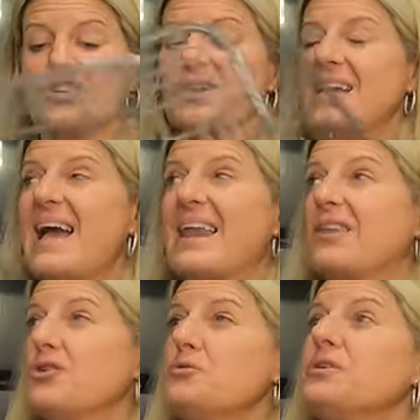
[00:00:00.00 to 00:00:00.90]
Tree, and
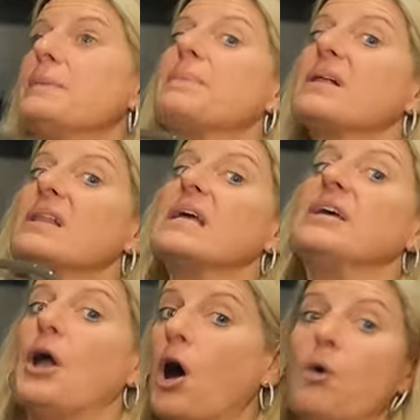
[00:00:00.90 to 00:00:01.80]
you typically
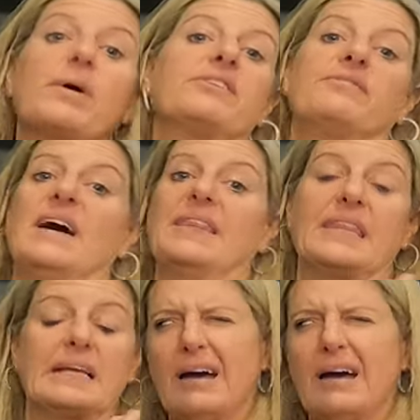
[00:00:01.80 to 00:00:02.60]
can always find these.